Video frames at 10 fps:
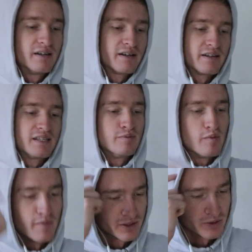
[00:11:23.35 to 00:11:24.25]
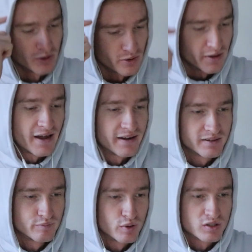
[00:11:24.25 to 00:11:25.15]
I gotta keep a mental note of
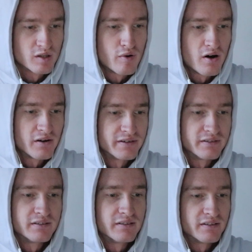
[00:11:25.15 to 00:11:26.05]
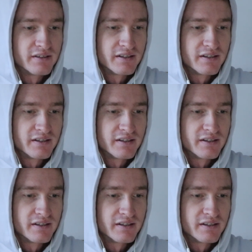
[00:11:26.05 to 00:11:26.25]
that. Push the pawn on the